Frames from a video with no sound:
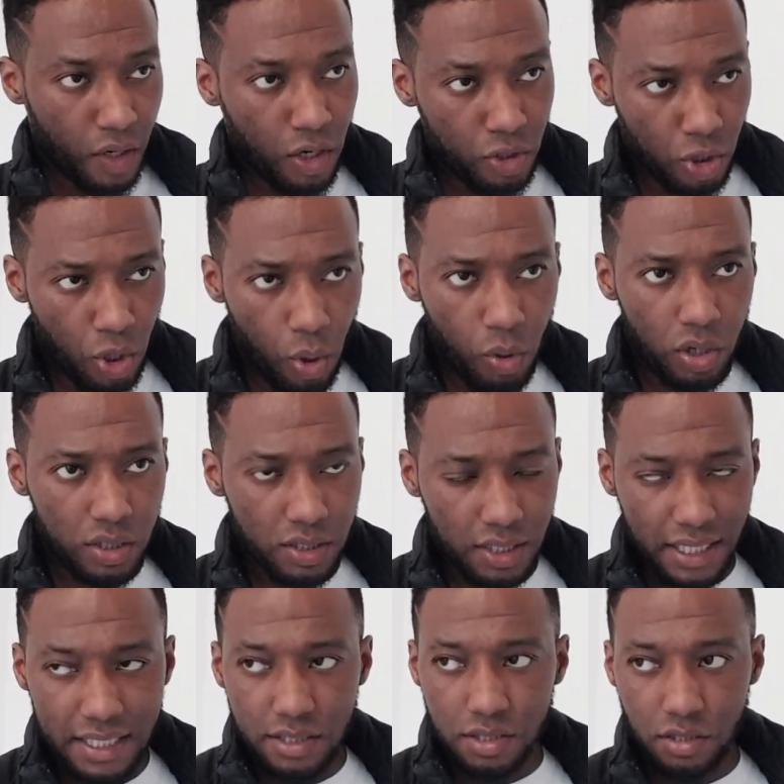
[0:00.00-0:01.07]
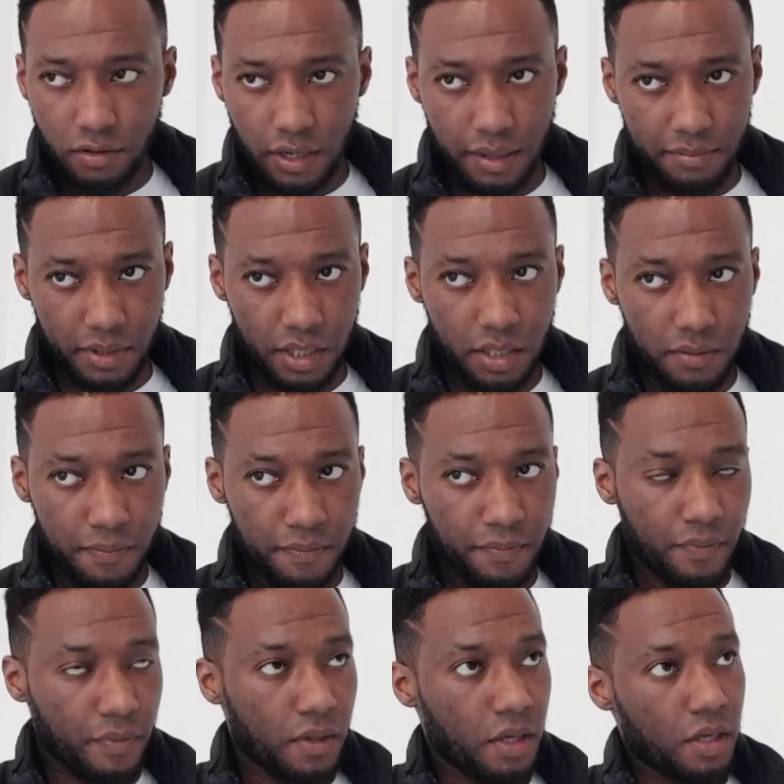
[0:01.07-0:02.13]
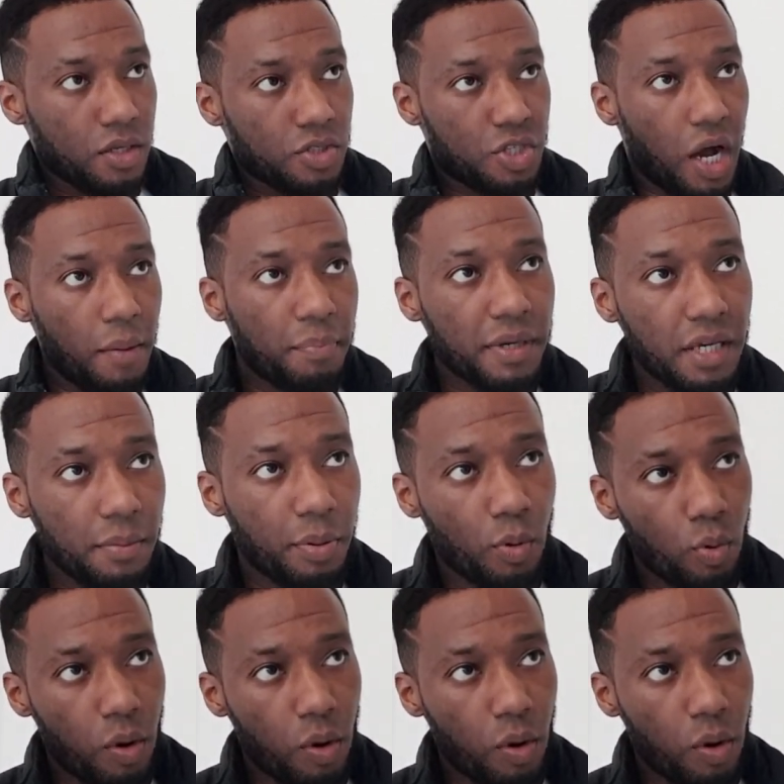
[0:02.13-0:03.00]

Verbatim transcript: You know on Instagram, yeah? Some people